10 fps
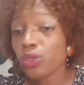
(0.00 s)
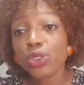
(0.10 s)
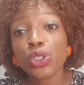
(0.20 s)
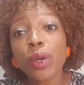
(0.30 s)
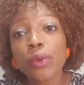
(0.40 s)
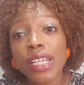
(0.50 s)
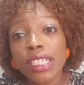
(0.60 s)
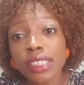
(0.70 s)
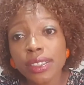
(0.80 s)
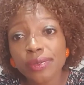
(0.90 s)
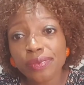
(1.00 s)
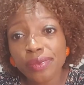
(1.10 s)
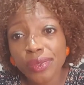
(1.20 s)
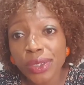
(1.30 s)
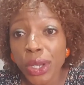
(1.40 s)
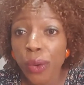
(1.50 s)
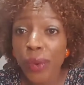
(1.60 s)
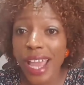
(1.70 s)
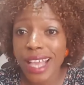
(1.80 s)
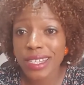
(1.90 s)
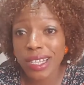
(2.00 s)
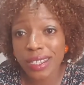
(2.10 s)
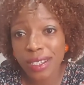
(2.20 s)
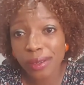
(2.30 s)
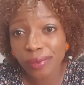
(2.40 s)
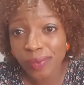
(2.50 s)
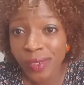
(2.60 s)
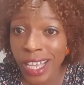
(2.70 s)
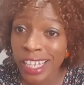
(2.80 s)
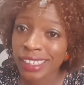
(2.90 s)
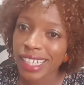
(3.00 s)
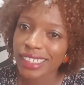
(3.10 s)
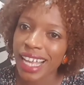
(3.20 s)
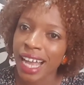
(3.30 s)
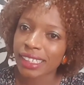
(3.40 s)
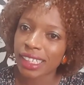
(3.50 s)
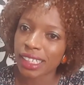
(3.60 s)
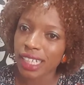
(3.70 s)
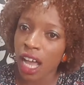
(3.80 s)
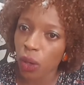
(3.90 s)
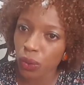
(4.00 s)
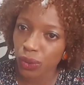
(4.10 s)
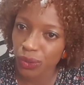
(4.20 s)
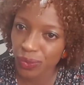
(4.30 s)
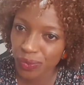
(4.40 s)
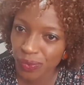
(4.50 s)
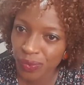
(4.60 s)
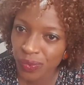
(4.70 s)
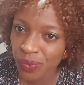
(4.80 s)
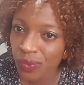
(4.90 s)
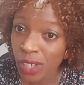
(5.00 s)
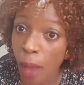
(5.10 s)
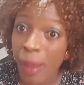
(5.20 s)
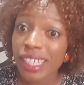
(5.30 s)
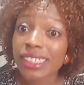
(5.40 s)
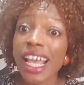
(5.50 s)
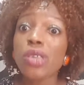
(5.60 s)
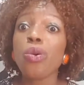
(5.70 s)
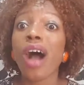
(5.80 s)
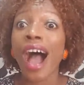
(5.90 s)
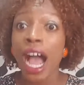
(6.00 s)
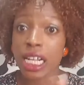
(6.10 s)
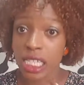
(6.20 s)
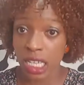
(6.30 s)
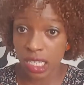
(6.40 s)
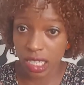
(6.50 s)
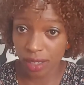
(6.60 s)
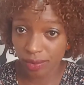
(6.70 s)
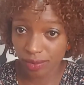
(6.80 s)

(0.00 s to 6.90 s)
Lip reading: You will read it, rehearse it, and start acting it out. By the time you act it,